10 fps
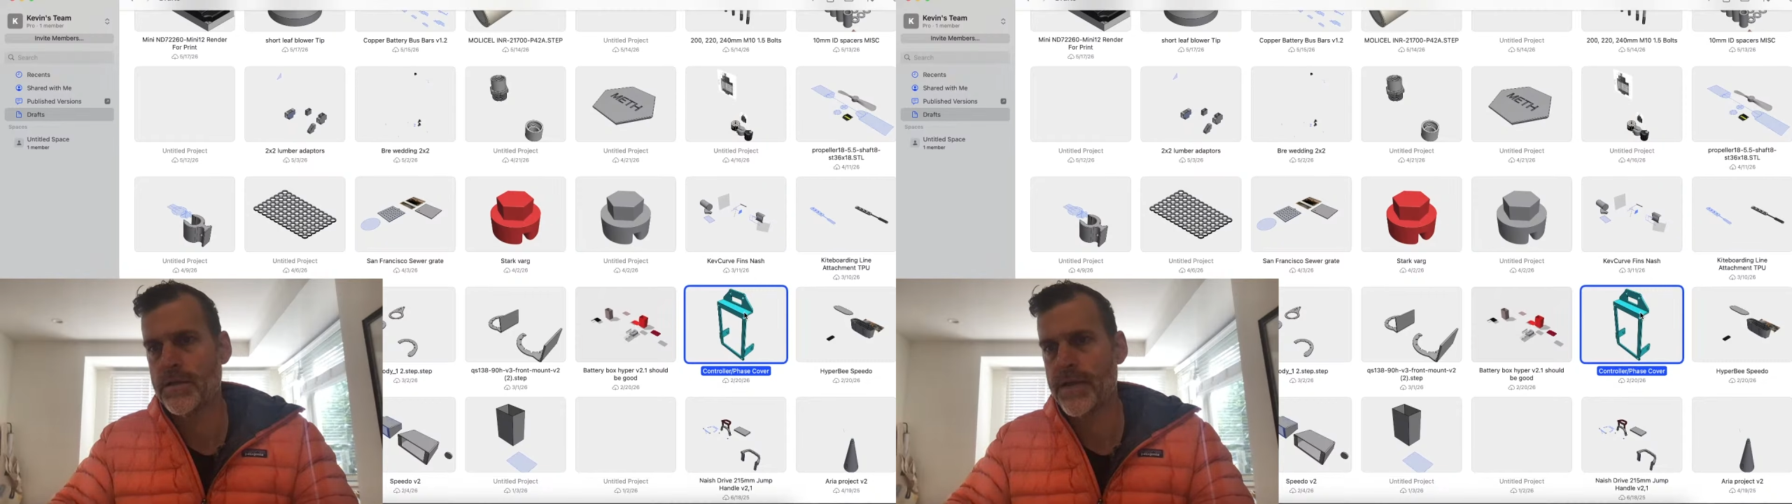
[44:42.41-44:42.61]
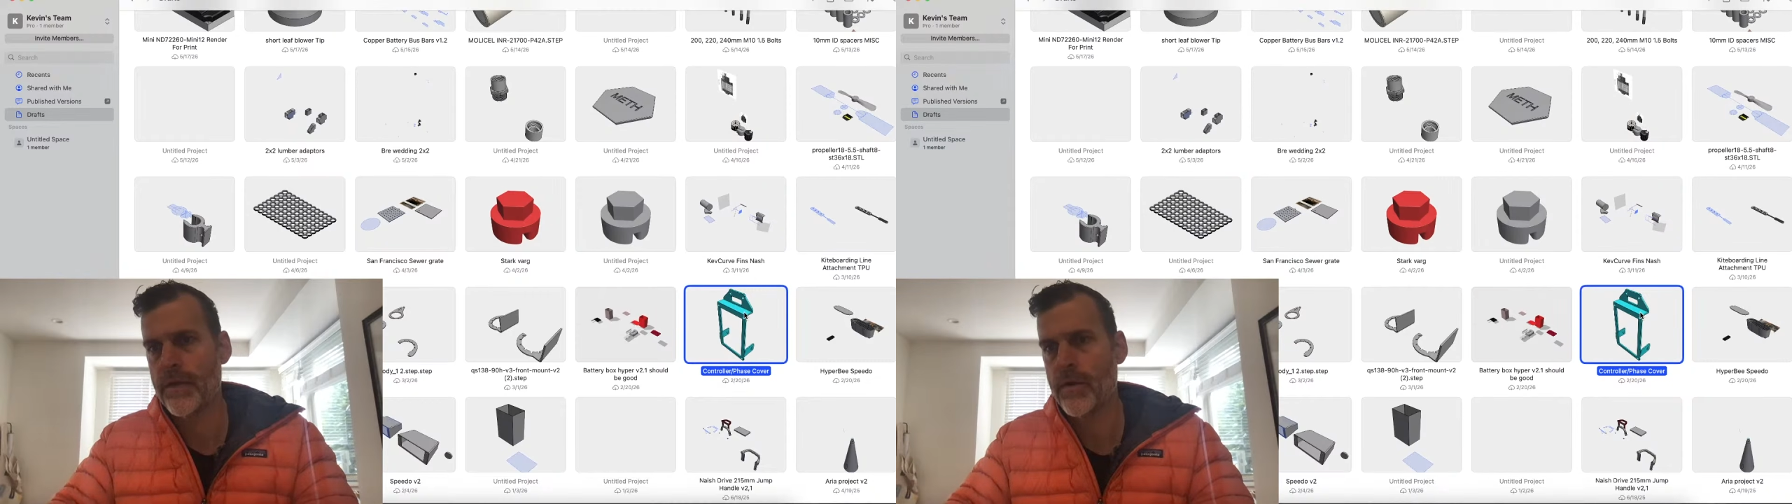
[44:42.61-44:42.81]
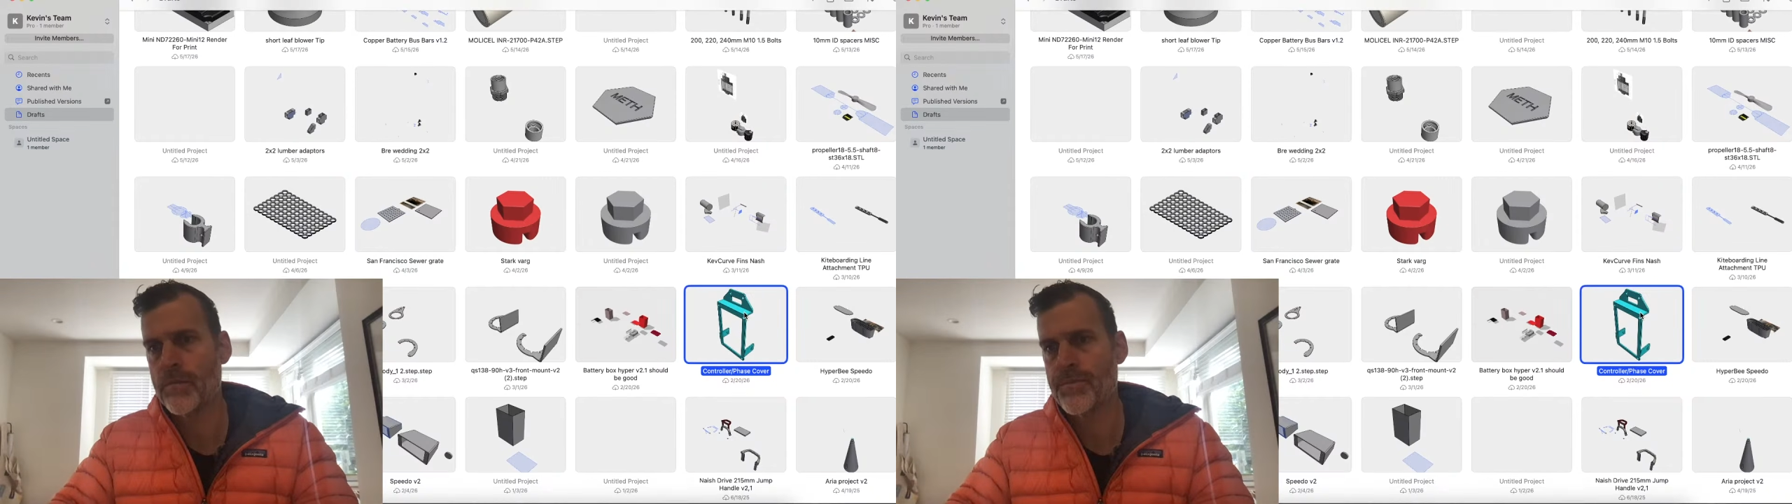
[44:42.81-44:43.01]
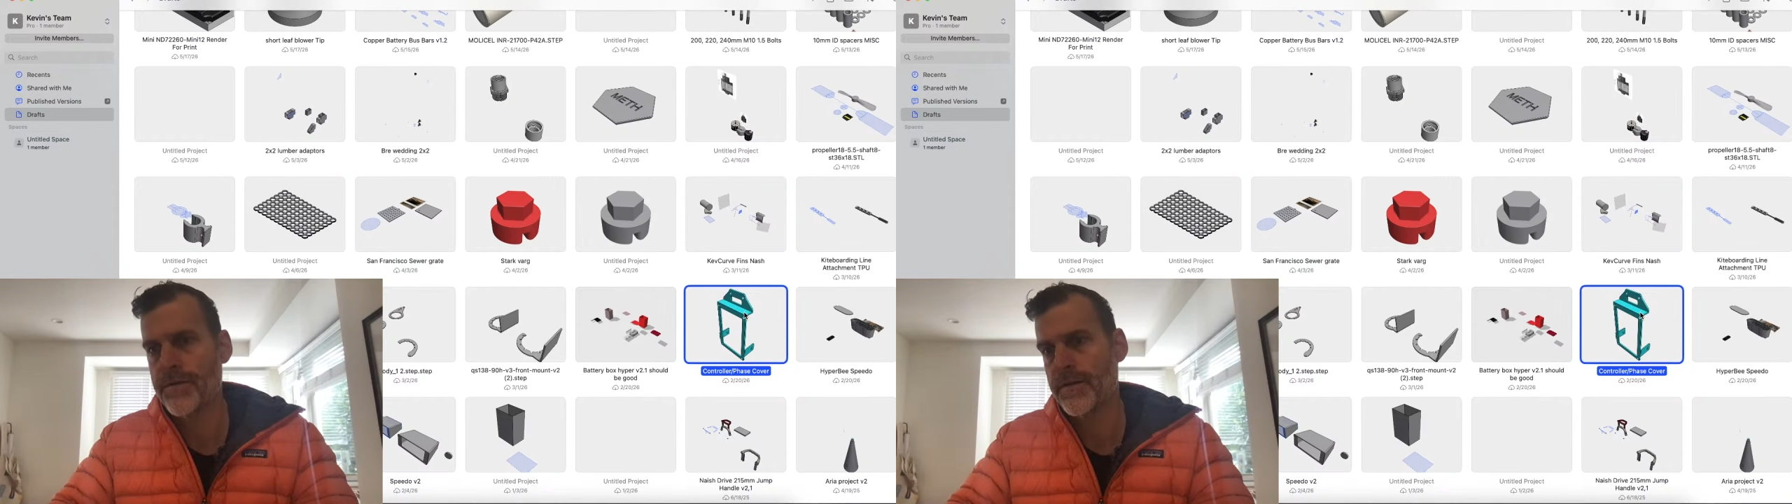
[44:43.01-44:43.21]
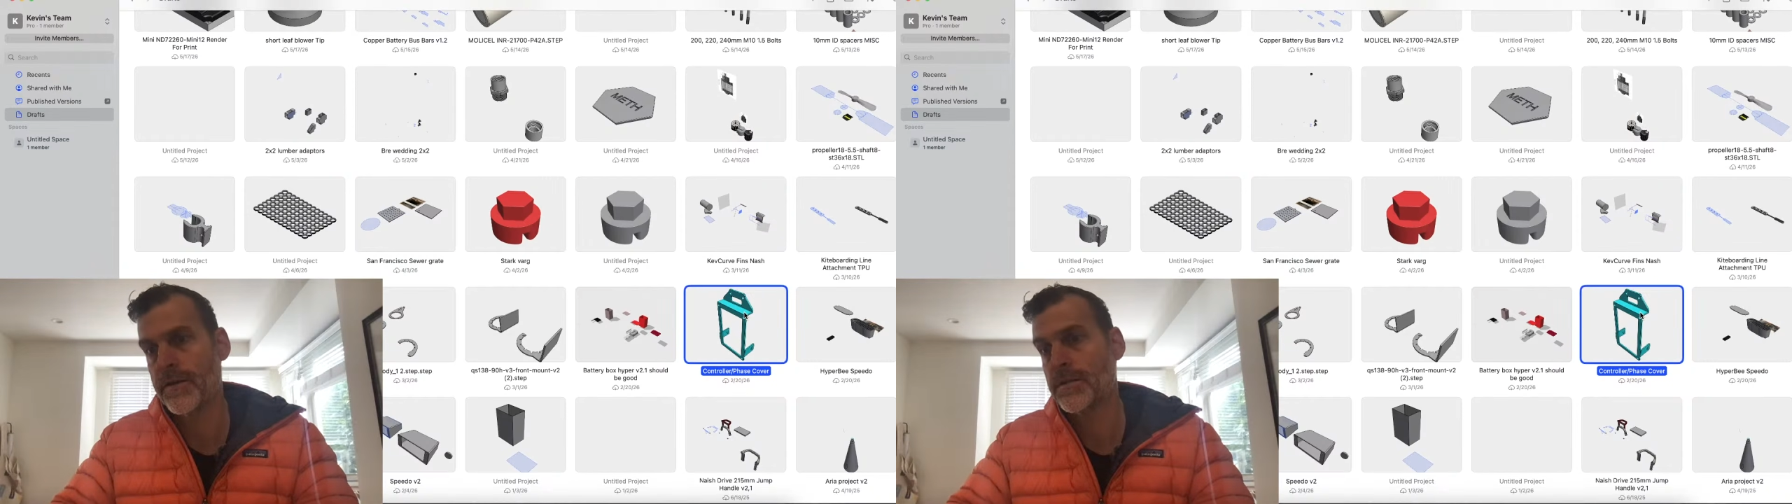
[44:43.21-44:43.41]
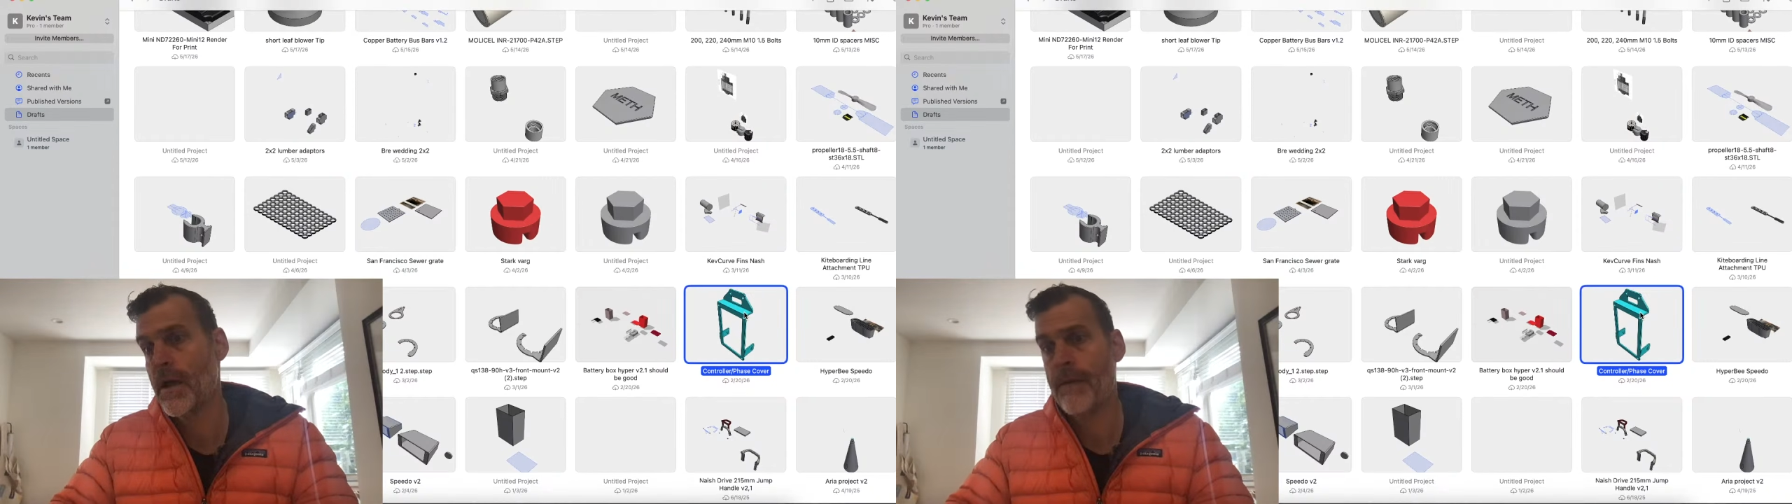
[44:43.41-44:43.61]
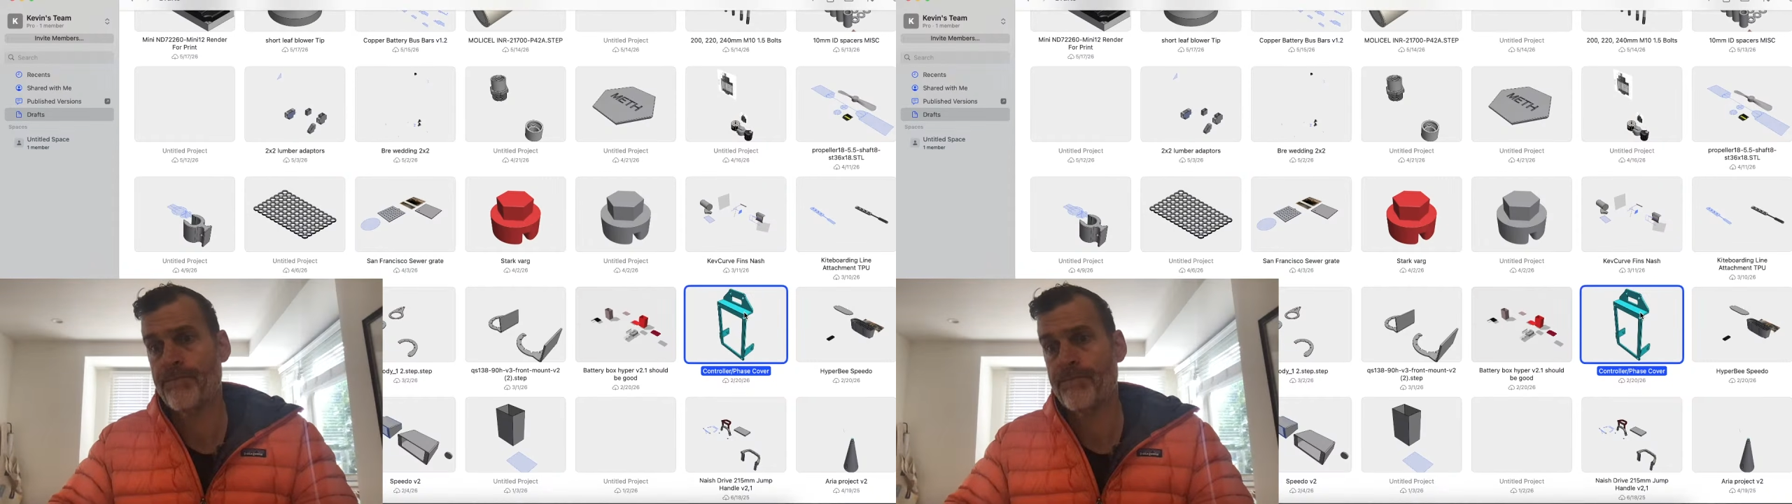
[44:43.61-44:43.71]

to download and print this.